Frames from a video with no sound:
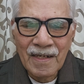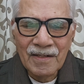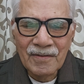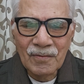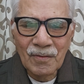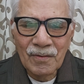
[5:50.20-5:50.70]

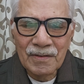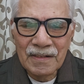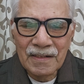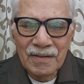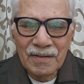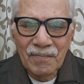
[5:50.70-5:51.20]
So
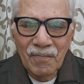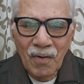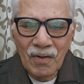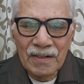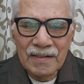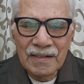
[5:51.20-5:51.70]
the
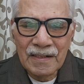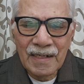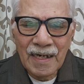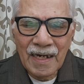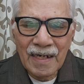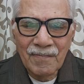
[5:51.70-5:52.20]

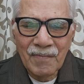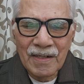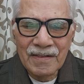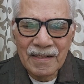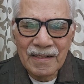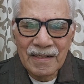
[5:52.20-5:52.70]
monitoring and
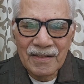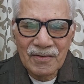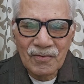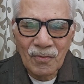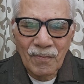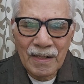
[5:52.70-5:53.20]
measuring
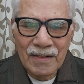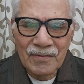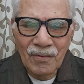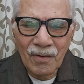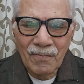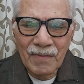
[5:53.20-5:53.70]
instruments
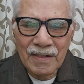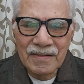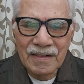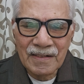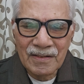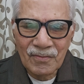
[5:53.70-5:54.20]
or
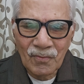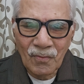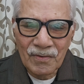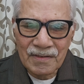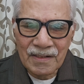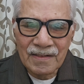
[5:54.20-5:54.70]
measuring
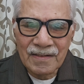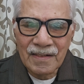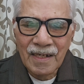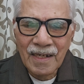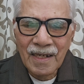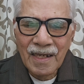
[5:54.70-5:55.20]
resources
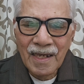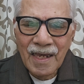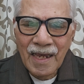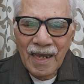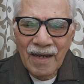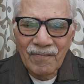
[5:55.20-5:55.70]

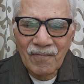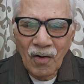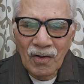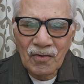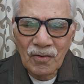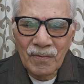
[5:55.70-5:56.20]
have
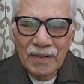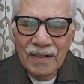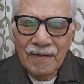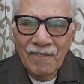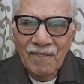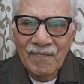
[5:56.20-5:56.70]
got to be